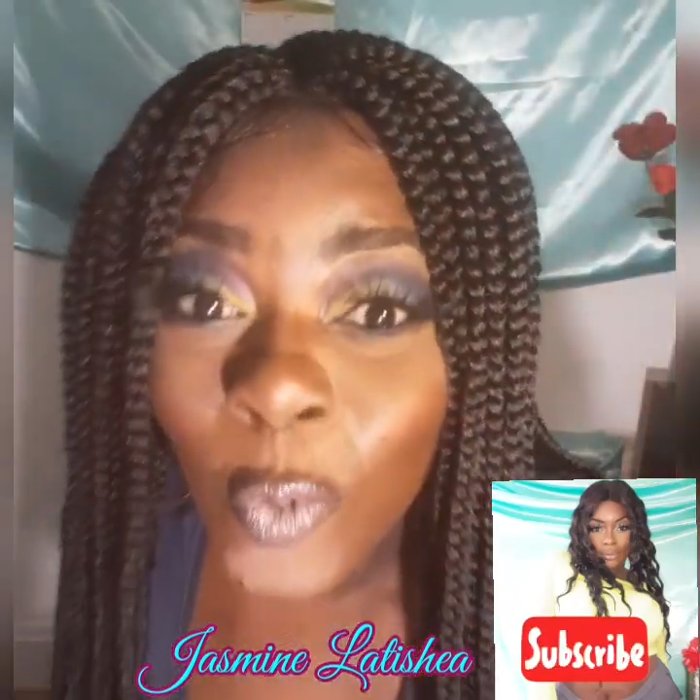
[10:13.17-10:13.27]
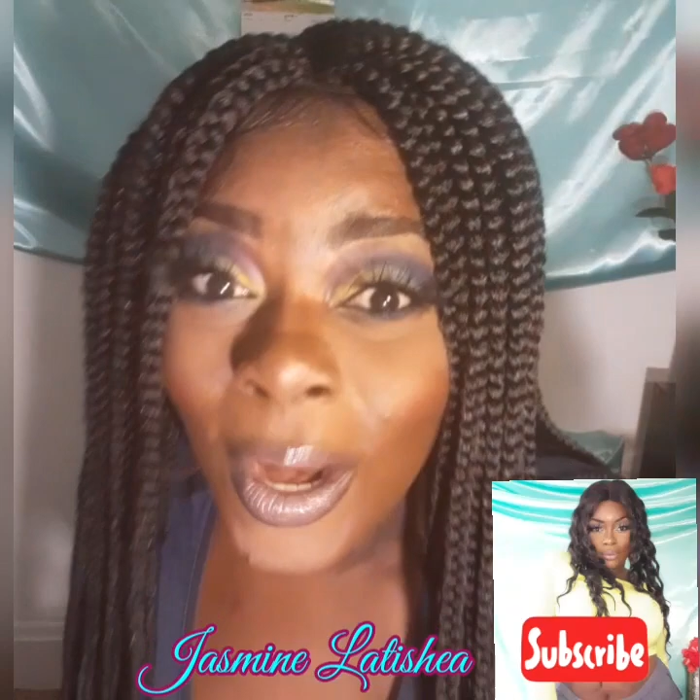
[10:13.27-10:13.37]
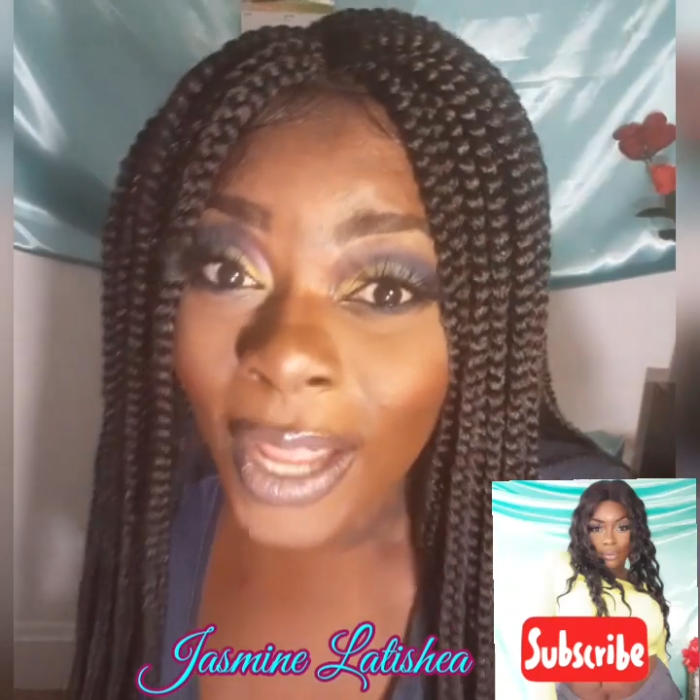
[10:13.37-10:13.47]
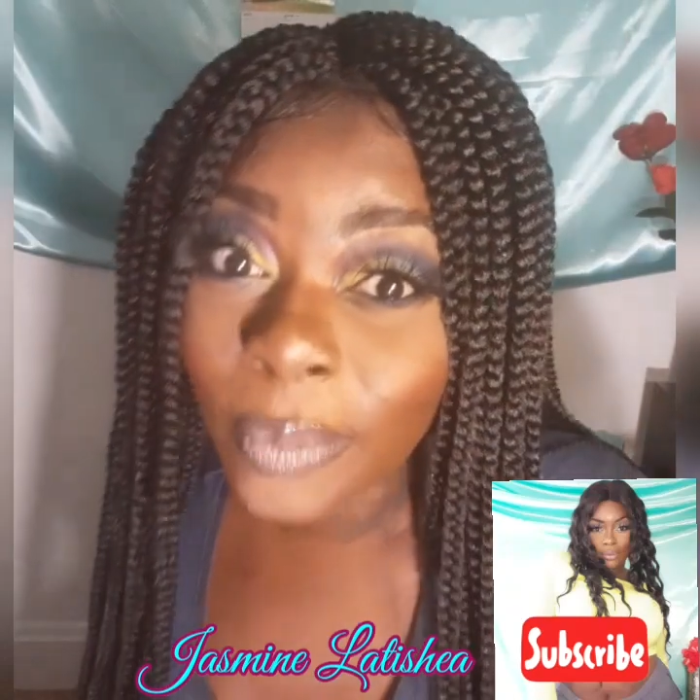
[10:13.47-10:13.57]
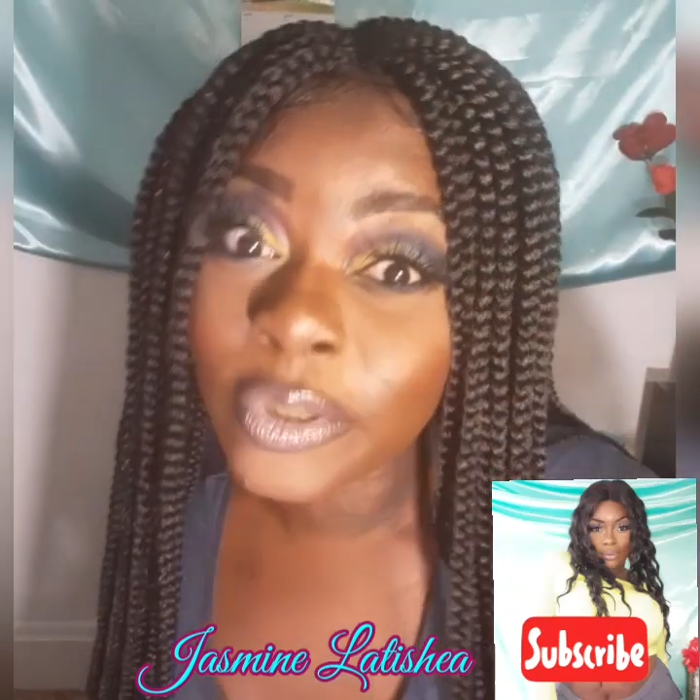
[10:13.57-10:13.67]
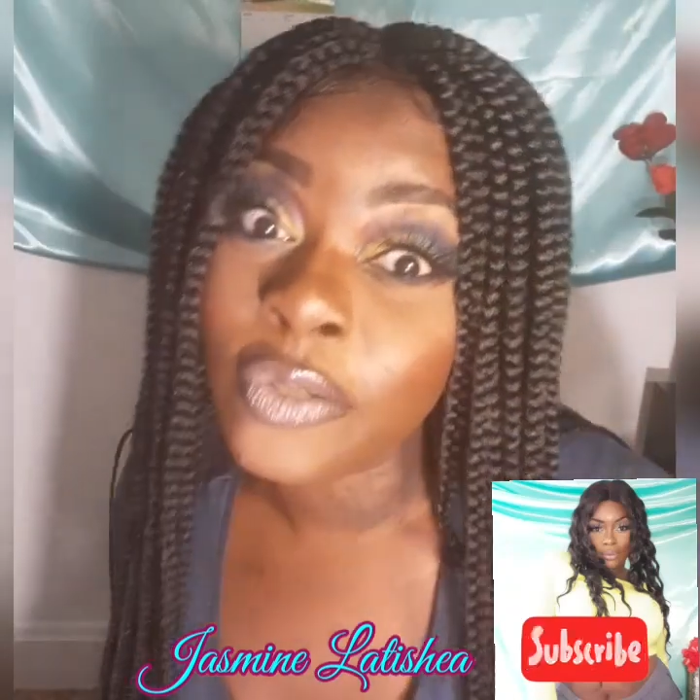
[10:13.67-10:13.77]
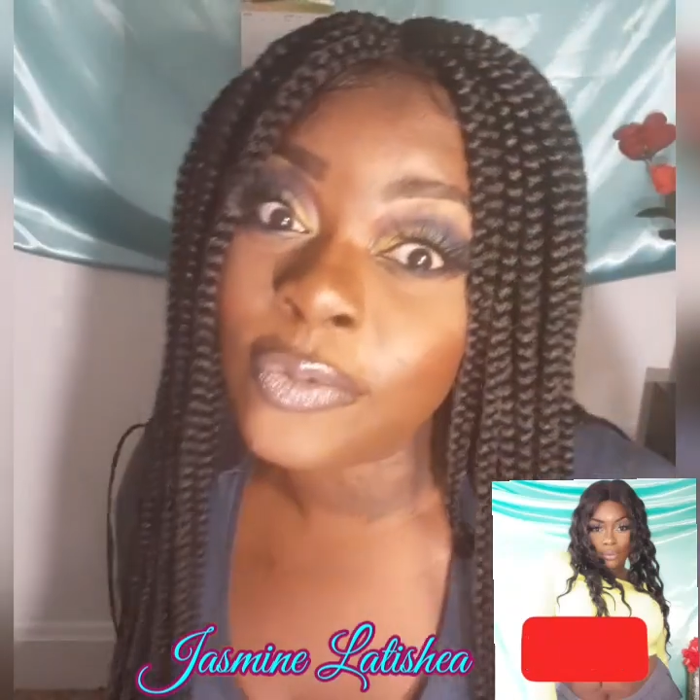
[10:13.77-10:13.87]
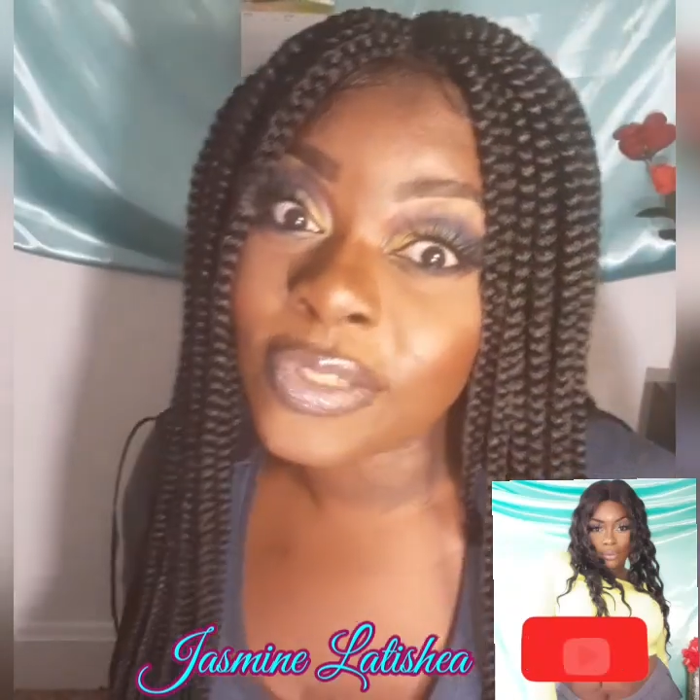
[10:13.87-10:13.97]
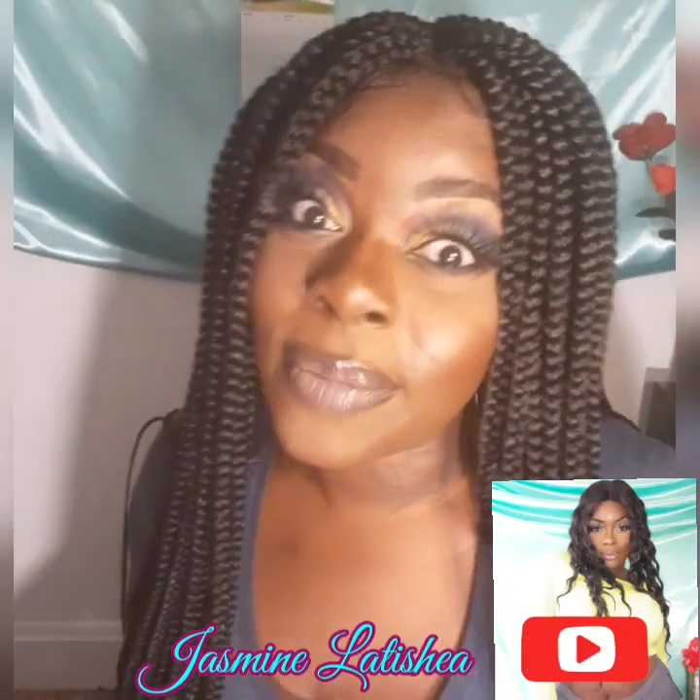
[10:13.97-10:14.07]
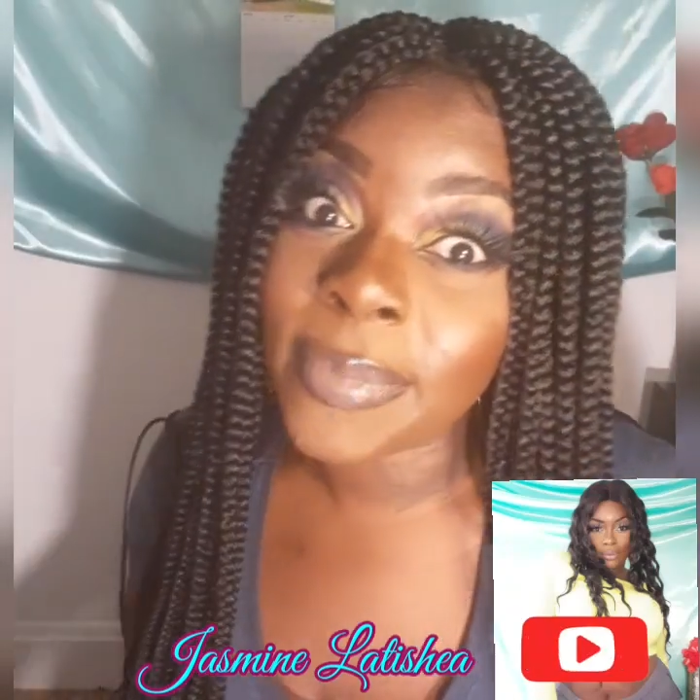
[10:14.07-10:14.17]
grab you
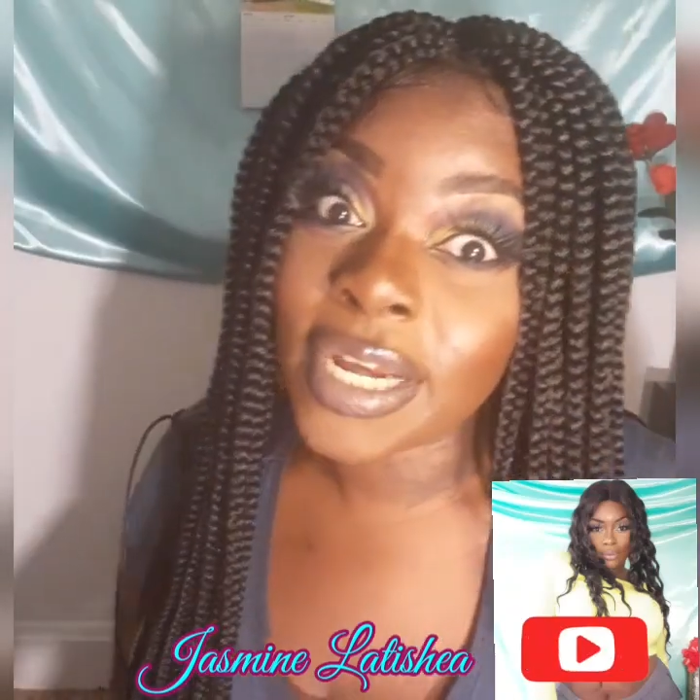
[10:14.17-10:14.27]
some of